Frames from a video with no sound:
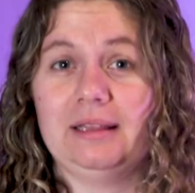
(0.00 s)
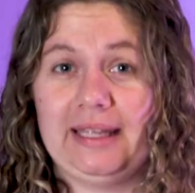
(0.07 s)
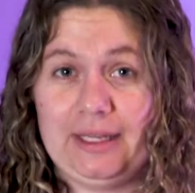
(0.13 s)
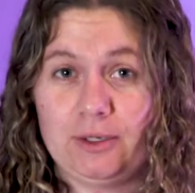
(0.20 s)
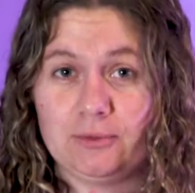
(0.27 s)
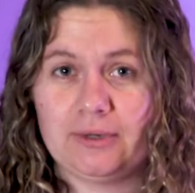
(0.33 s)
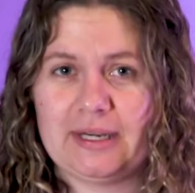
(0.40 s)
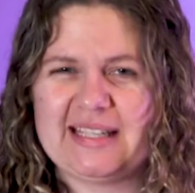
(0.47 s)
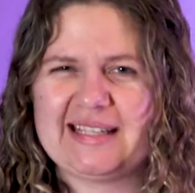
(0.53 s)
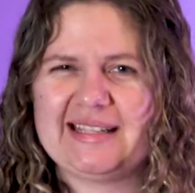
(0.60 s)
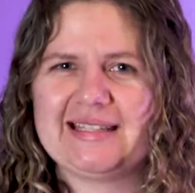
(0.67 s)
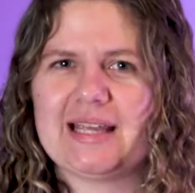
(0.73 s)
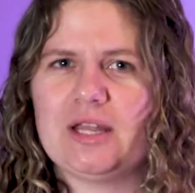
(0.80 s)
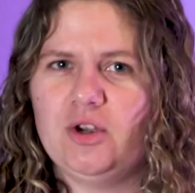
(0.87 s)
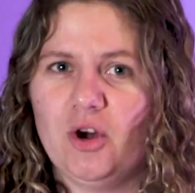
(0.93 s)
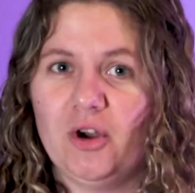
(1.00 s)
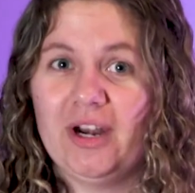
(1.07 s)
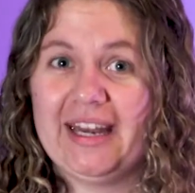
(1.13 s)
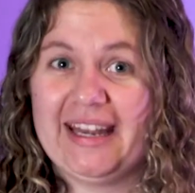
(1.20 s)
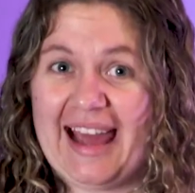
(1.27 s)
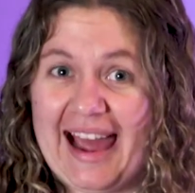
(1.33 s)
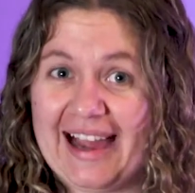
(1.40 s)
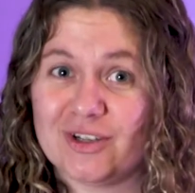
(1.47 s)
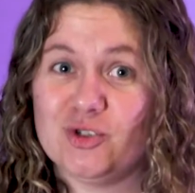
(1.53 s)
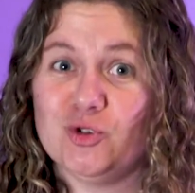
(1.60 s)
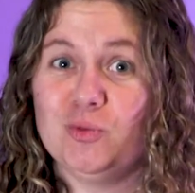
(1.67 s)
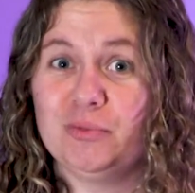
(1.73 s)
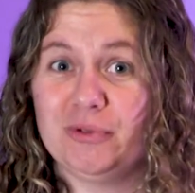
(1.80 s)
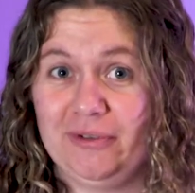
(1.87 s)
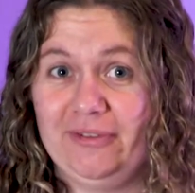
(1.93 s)
legal reasons, not an
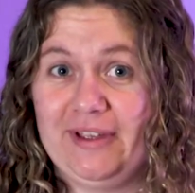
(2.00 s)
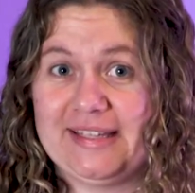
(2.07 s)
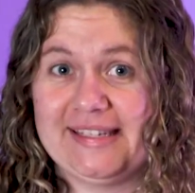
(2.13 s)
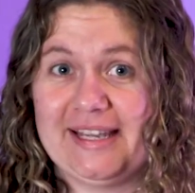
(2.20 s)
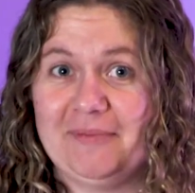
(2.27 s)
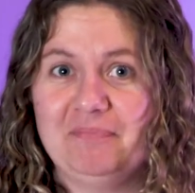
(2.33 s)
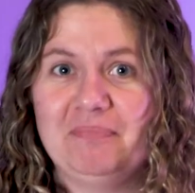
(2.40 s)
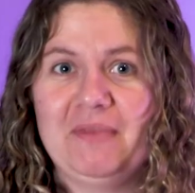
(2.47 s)
actual professor.